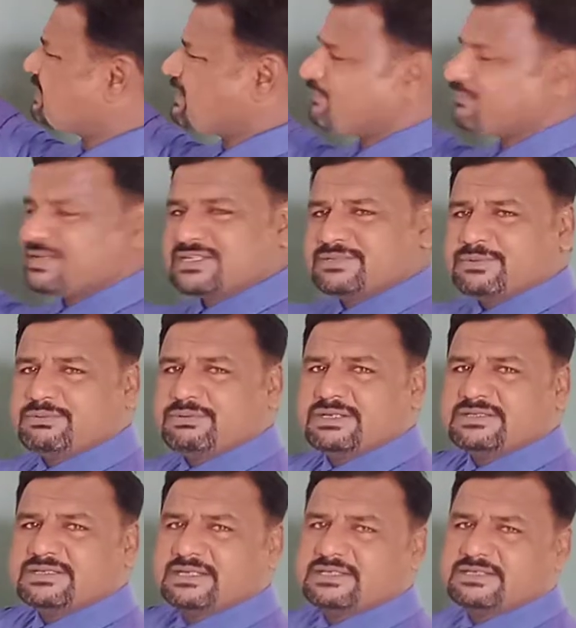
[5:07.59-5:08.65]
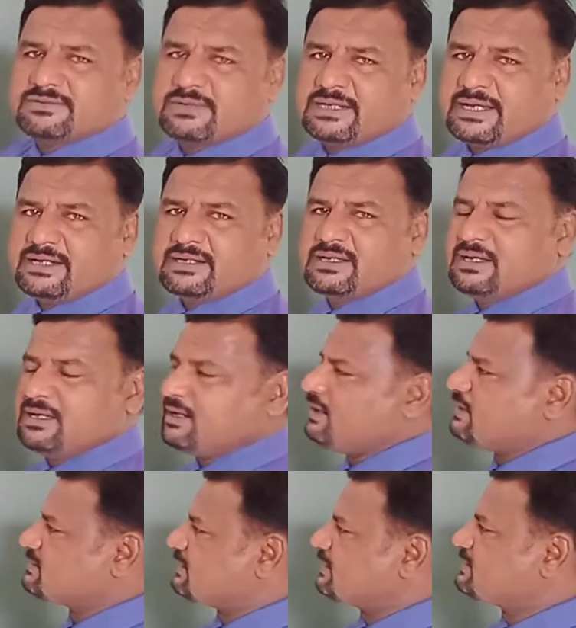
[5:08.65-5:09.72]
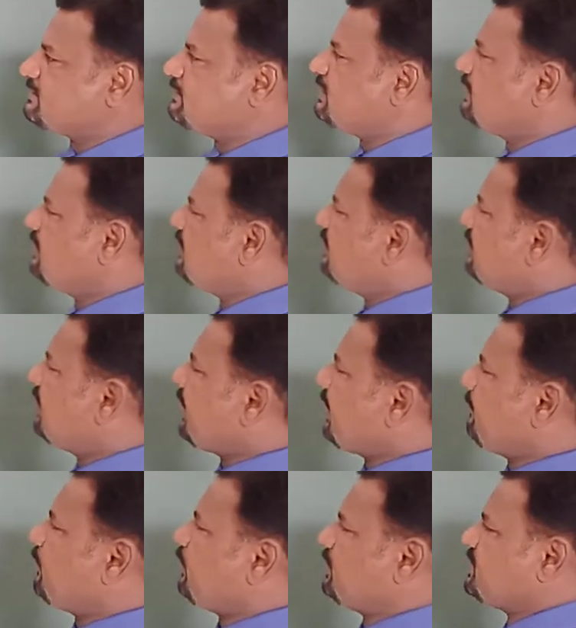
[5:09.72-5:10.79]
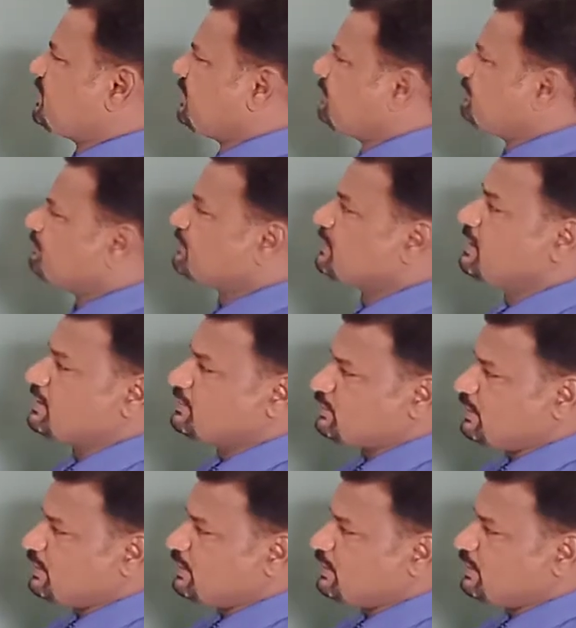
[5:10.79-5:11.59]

difference between sexual and asexual reproduction. So